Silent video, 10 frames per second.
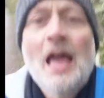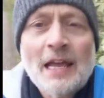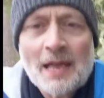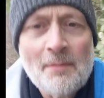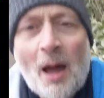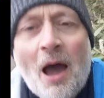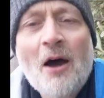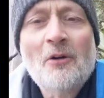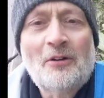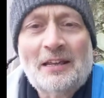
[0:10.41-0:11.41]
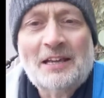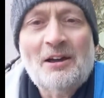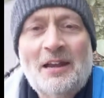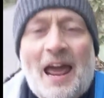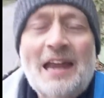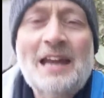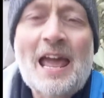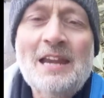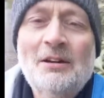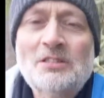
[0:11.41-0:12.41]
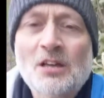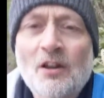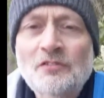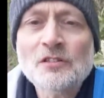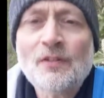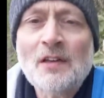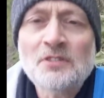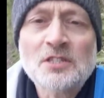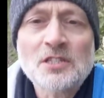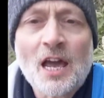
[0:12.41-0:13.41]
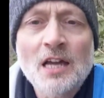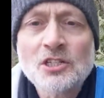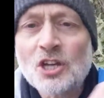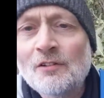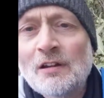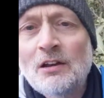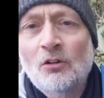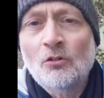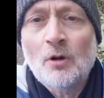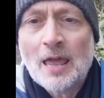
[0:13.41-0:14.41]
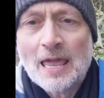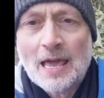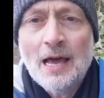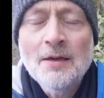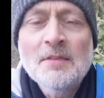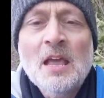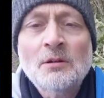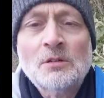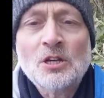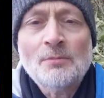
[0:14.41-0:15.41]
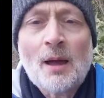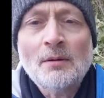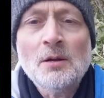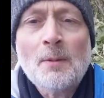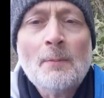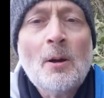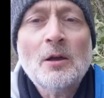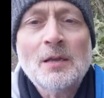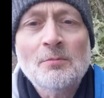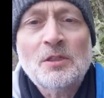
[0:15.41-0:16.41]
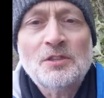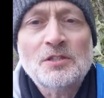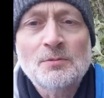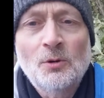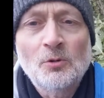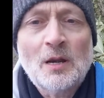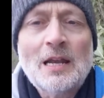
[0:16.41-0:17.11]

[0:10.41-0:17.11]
get my heart rate going. And anyway, so I've just found this cherry laurel here, which I'm going to be working with this morning.